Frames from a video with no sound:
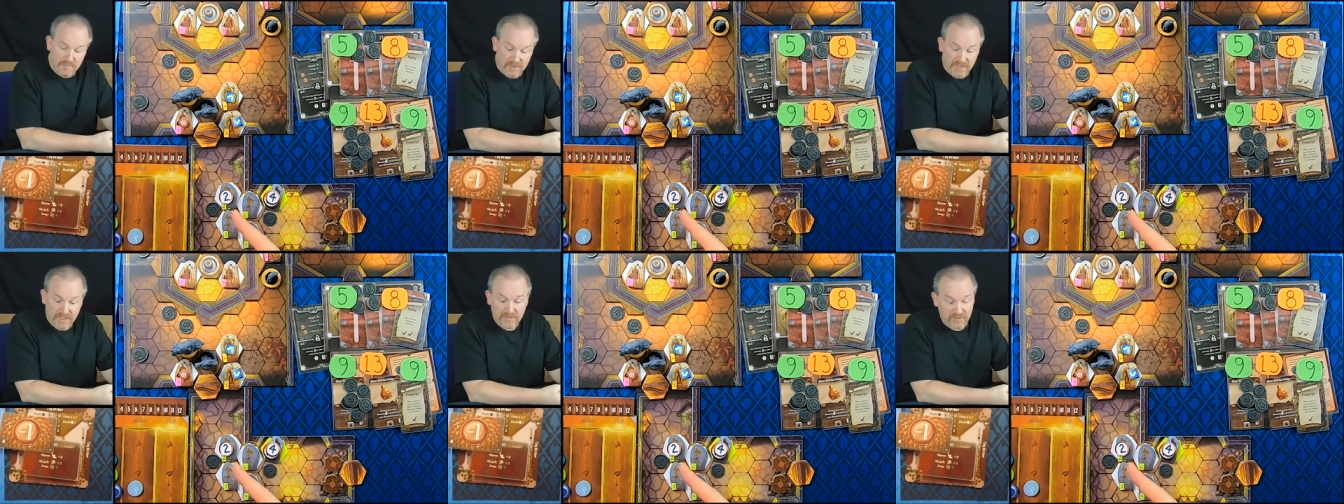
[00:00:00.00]

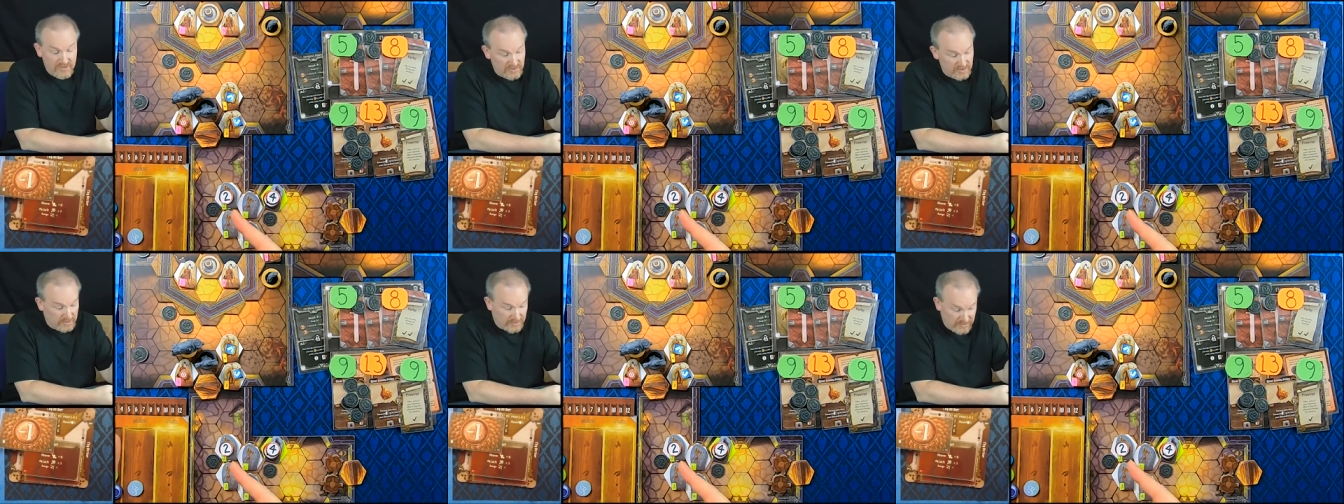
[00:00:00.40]
But he has a
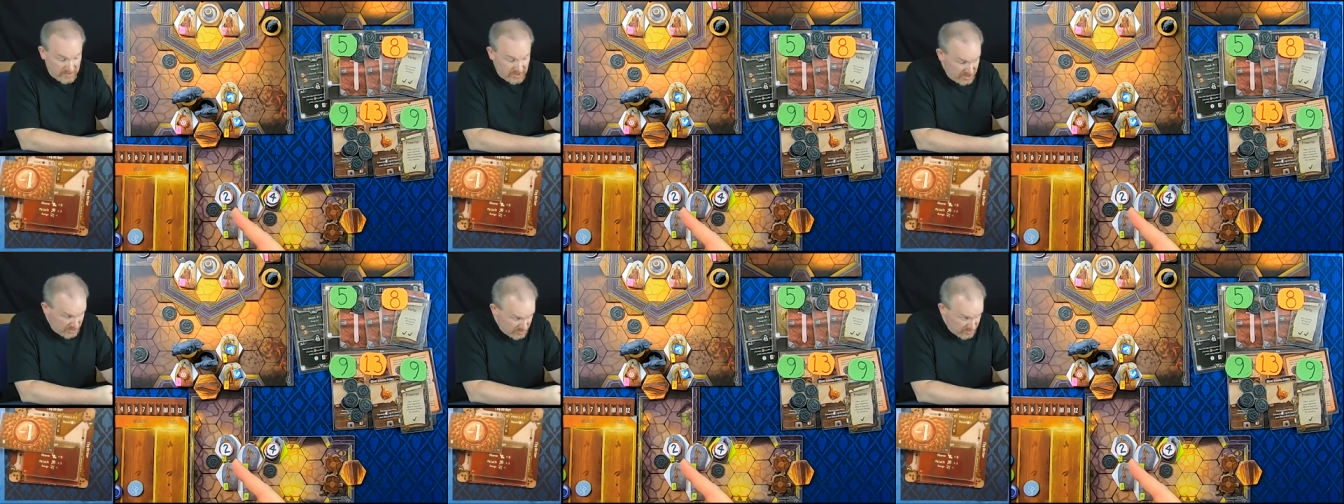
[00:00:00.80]
shield
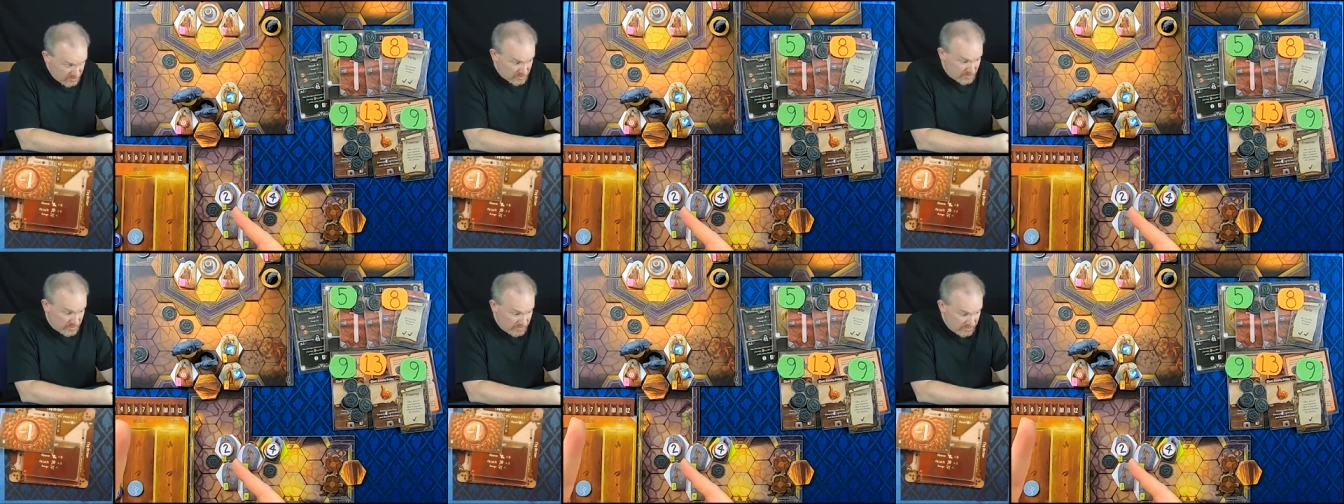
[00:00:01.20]
of
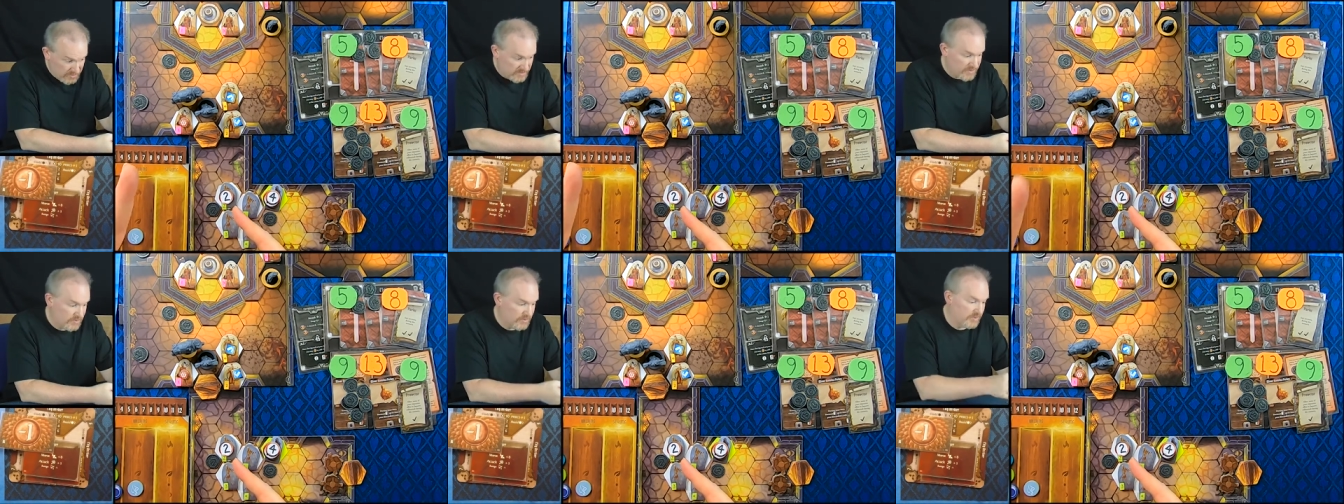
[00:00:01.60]
2,
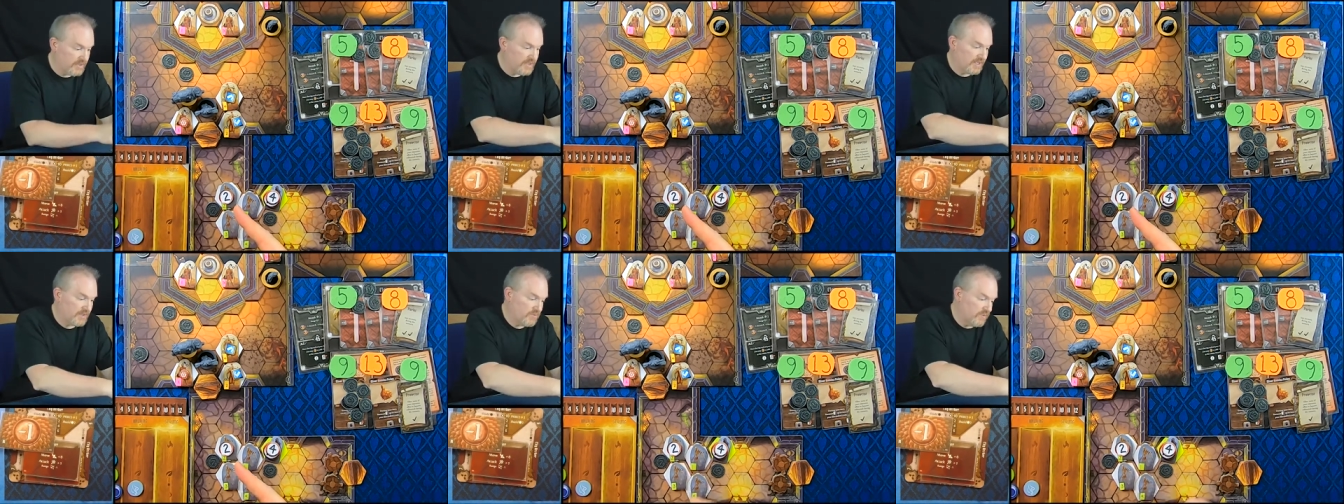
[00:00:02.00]
so he only
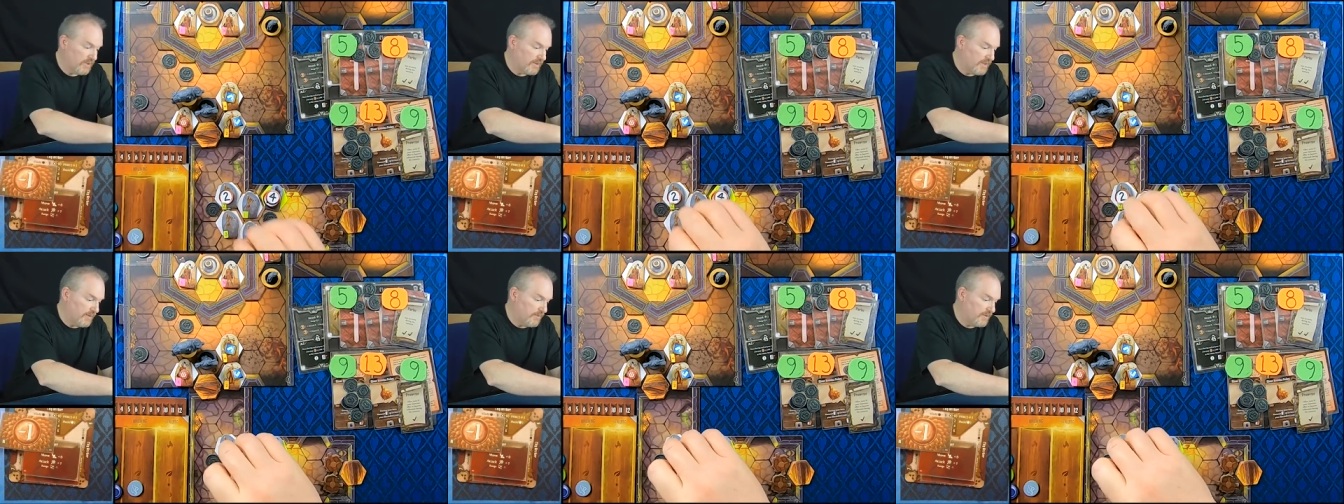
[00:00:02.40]
takes
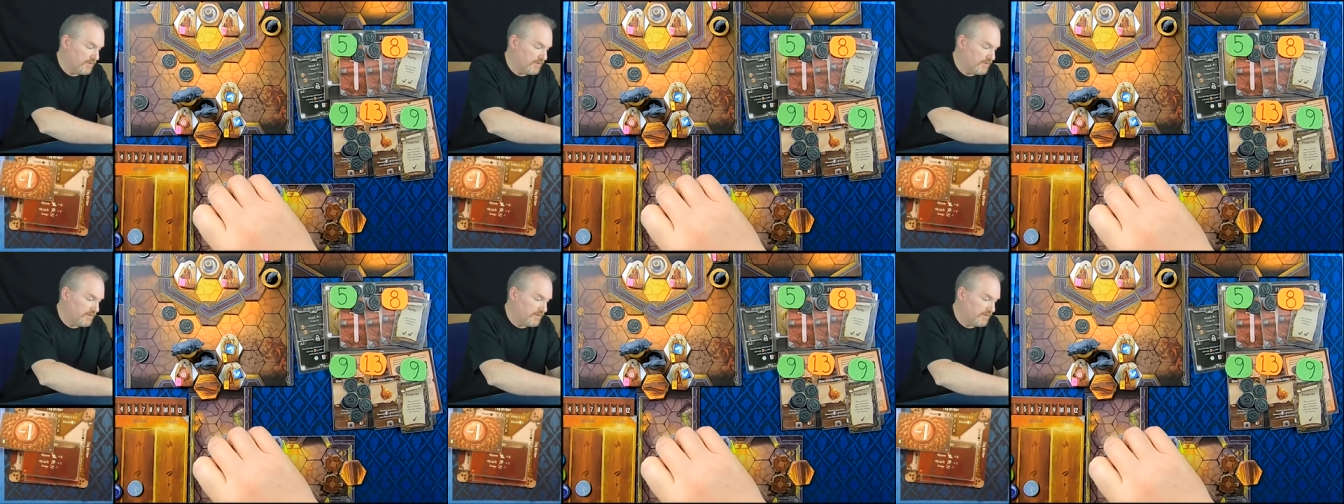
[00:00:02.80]
1 damage.